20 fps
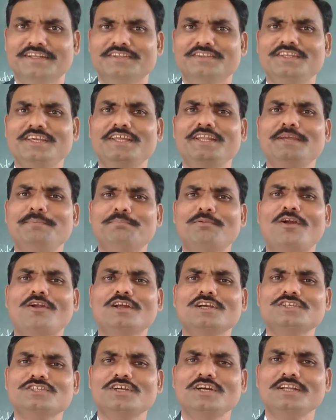The
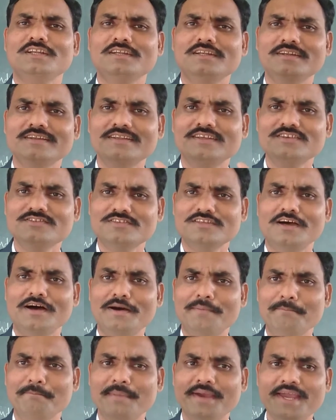reproduction is
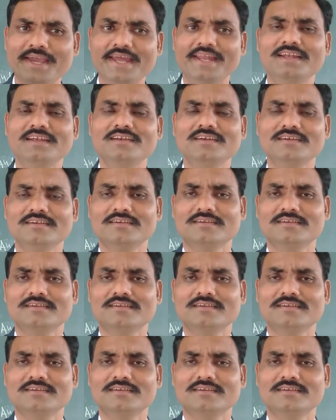the main